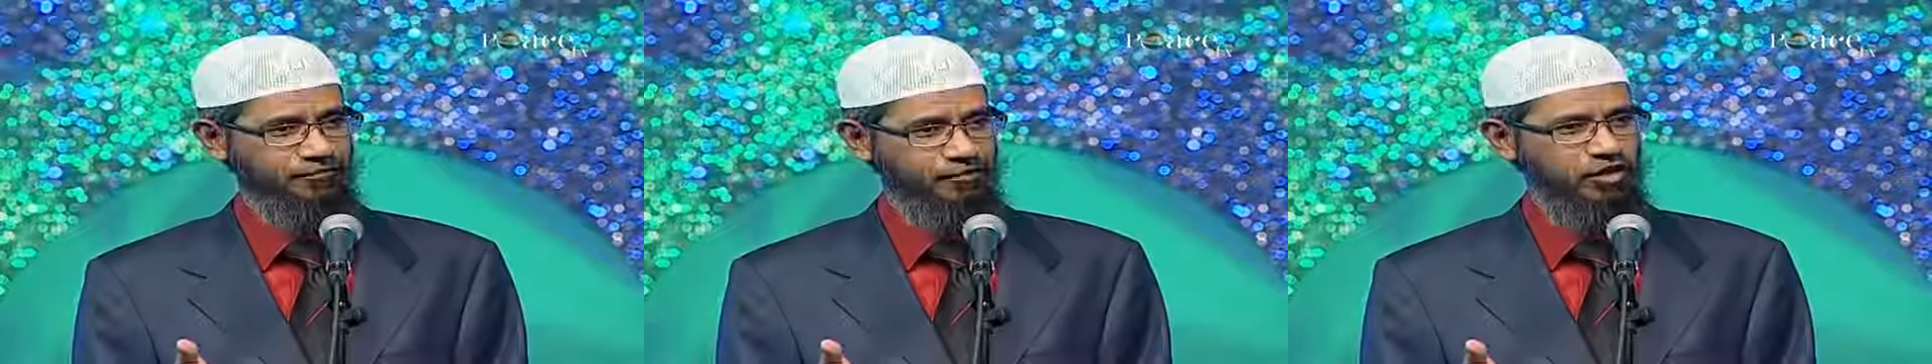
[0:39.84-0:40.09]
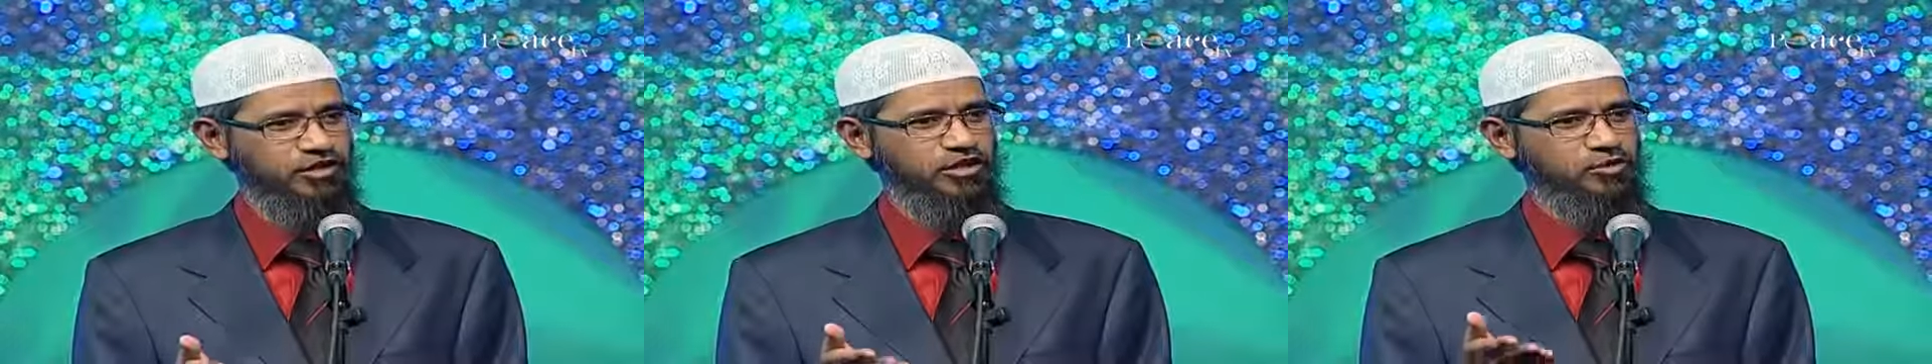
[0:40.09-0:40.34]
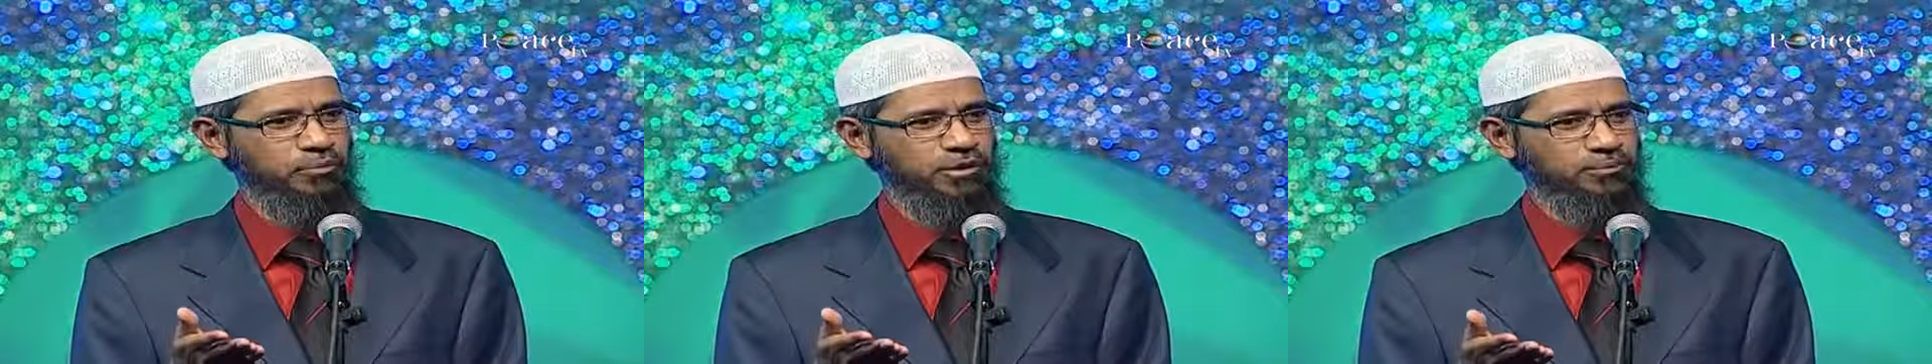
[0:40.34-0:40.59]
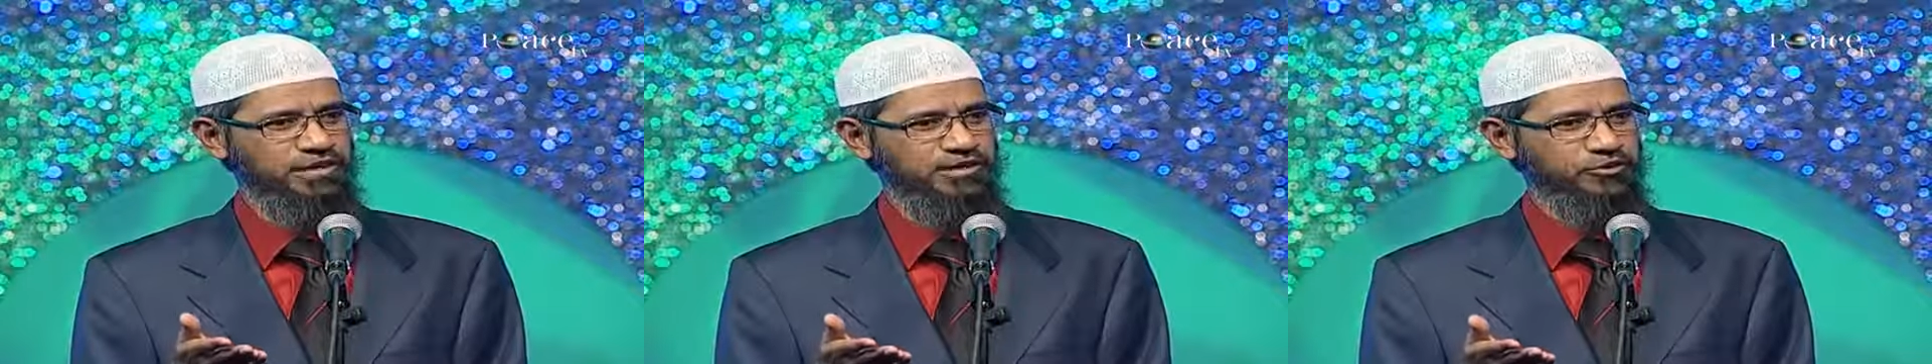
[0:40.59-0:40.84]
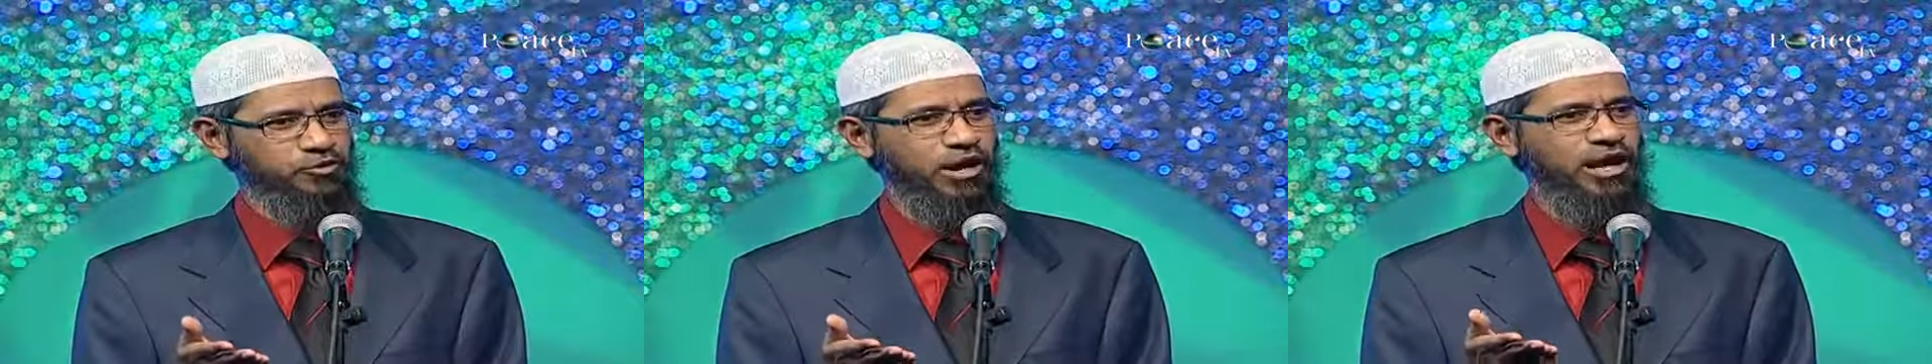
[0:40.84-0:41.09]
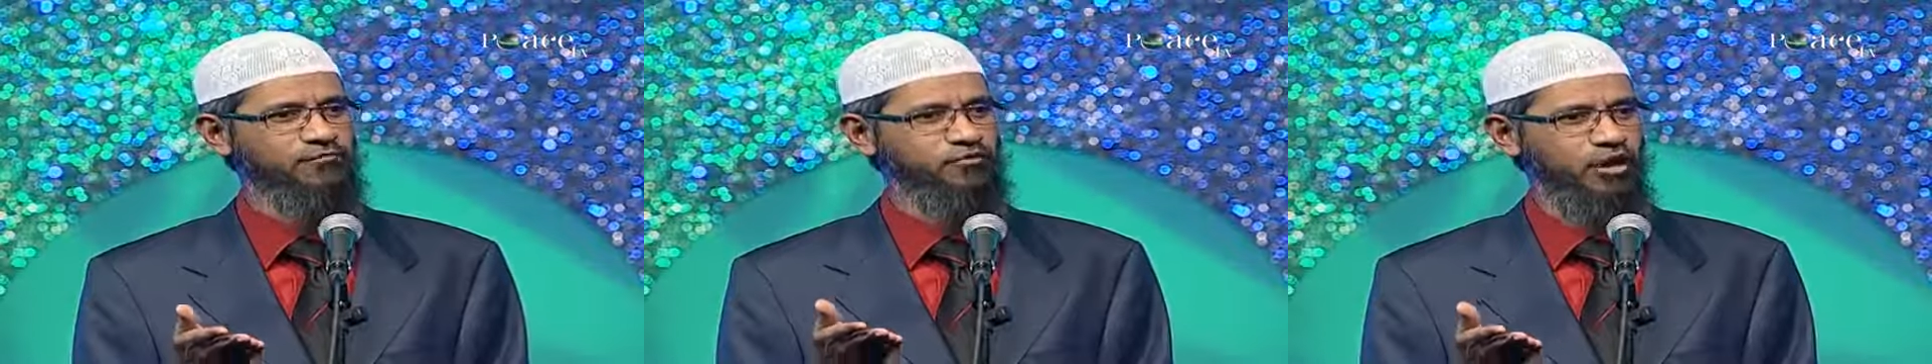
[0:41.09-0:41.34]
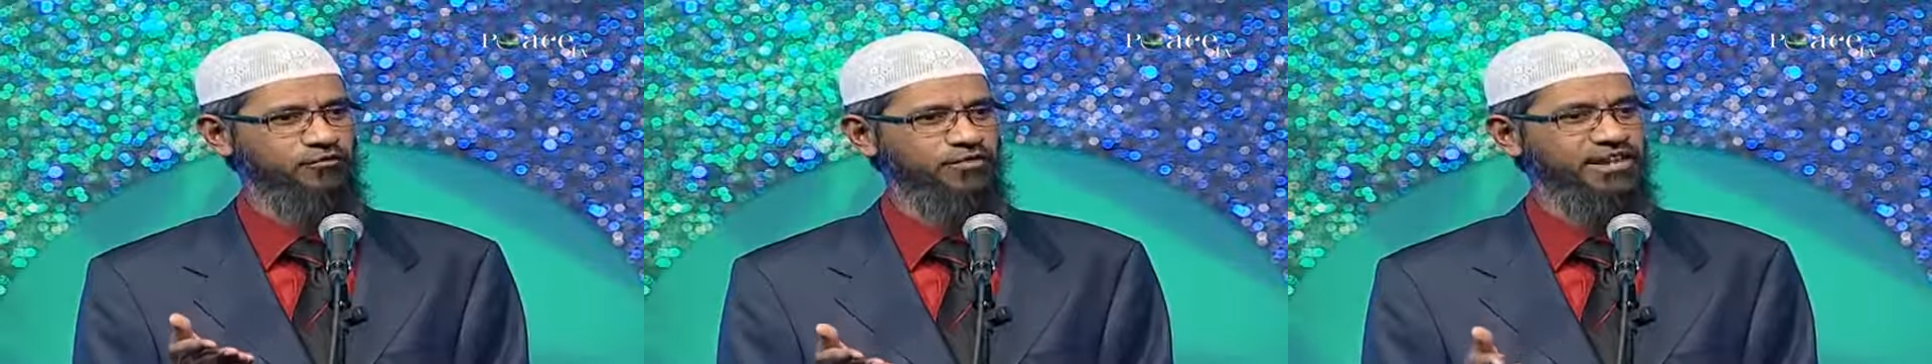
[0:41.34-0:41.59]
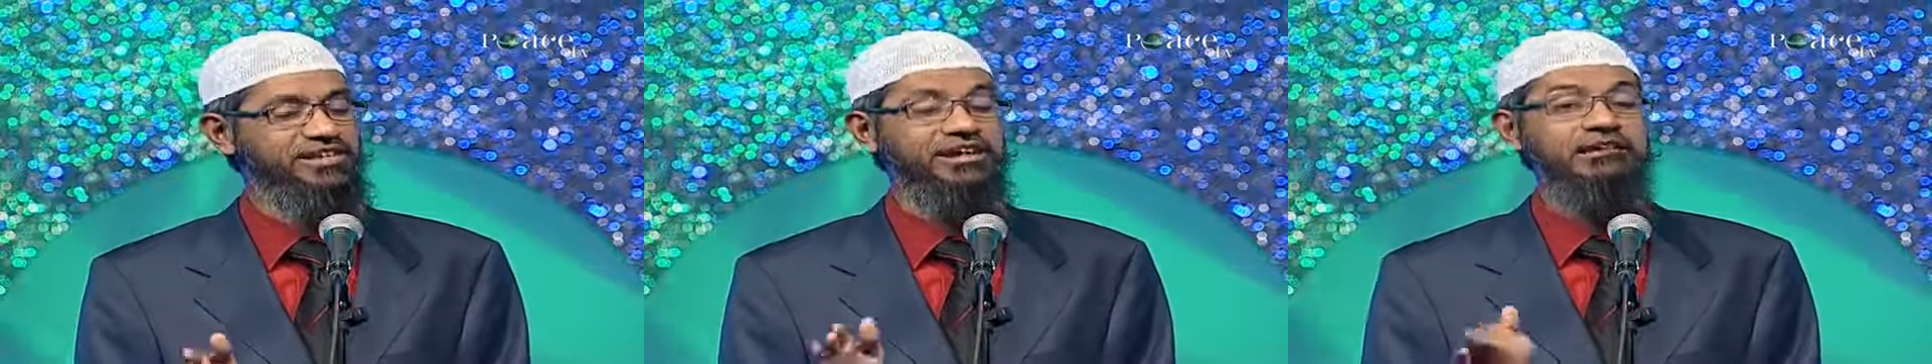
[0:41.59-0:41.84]
for the human beings to have
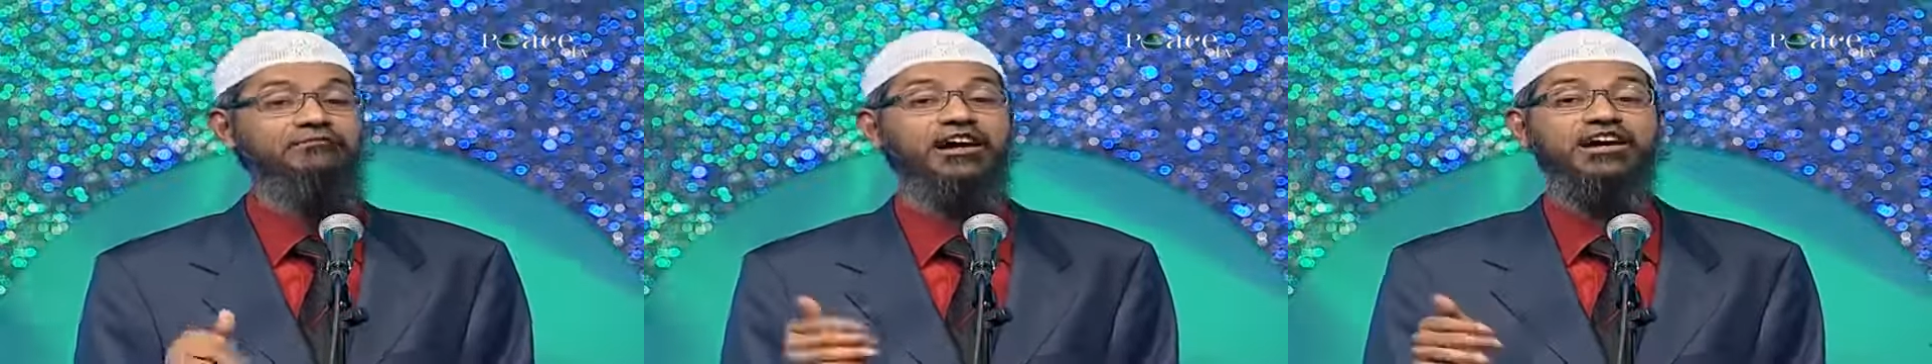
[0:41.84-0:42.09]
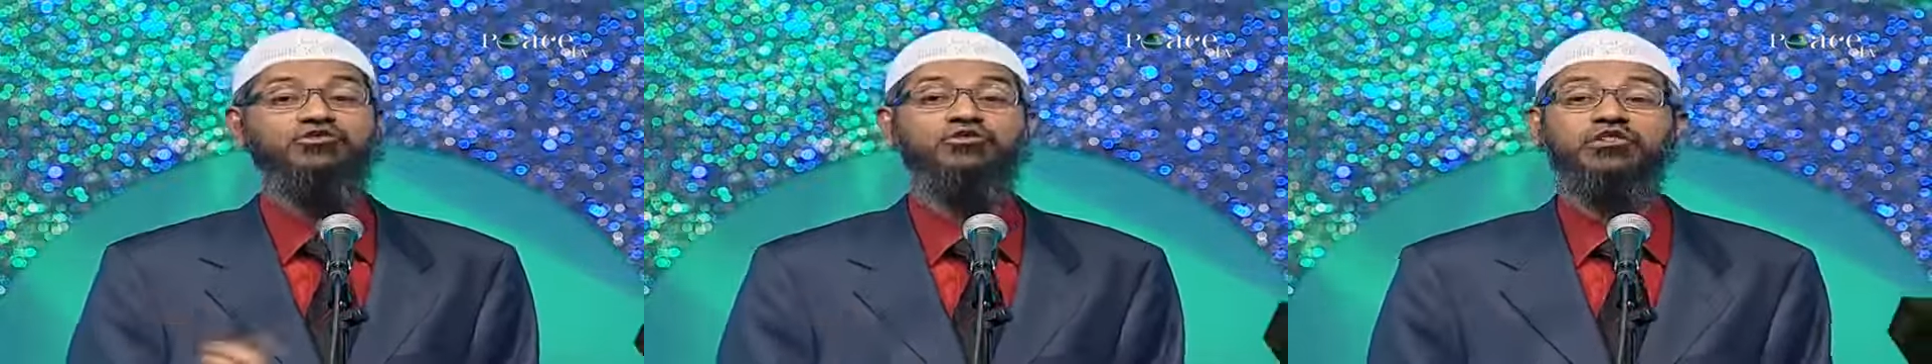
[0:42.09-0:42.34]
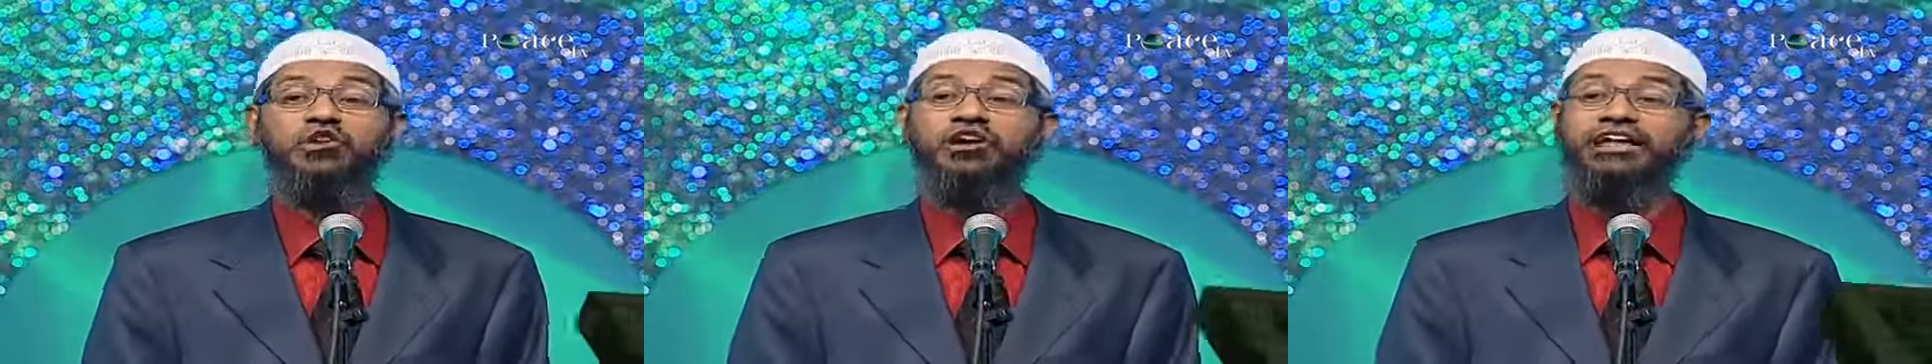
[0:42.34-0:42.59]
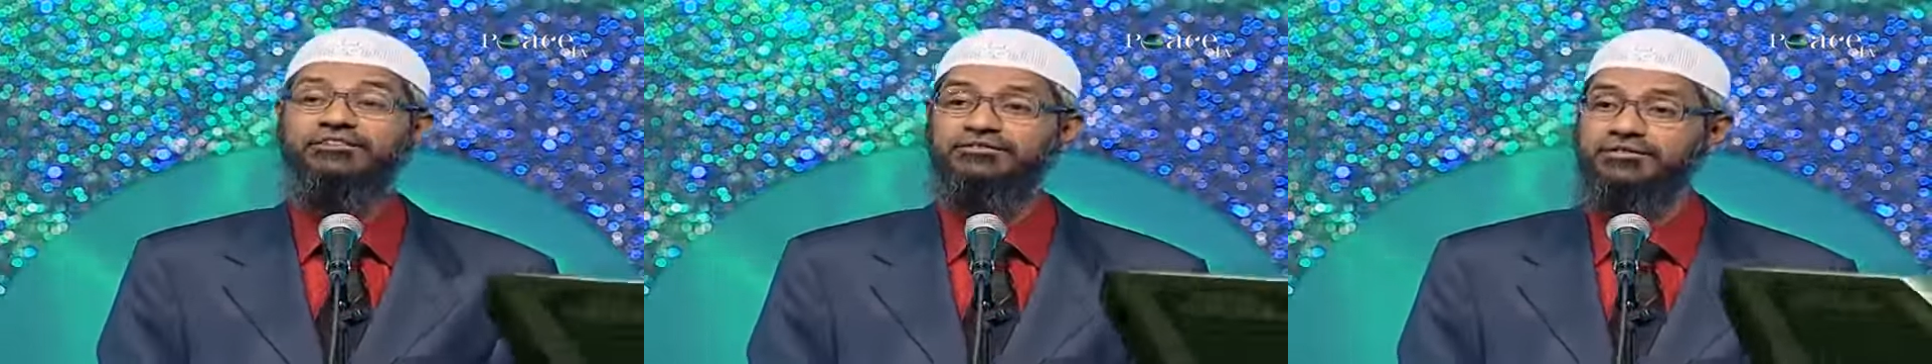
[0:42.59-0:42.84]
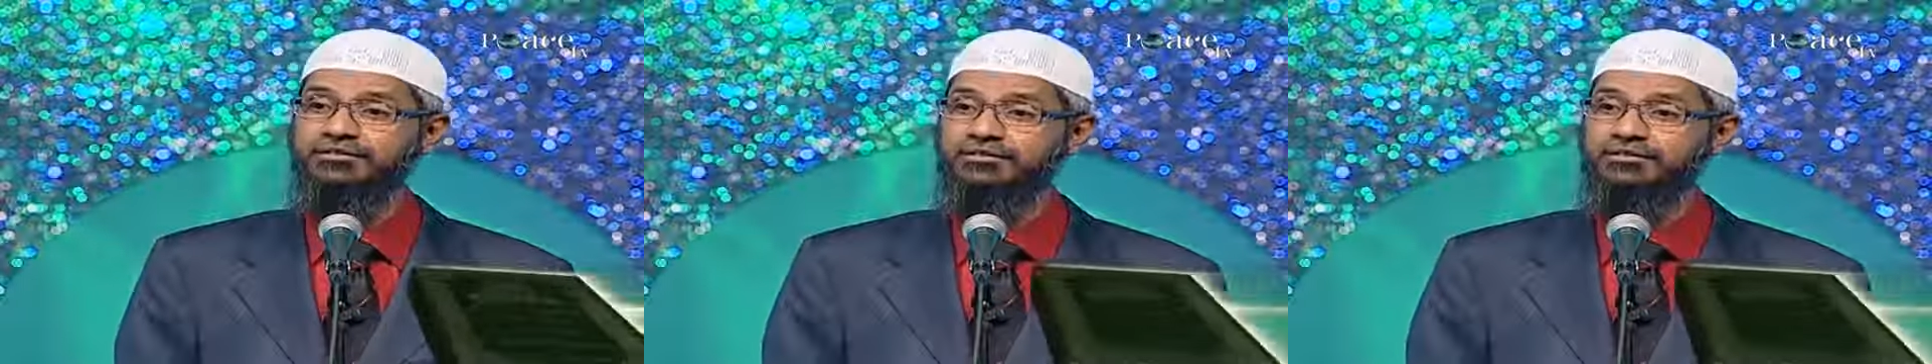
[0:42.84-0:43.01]
non-veg, why should we not have?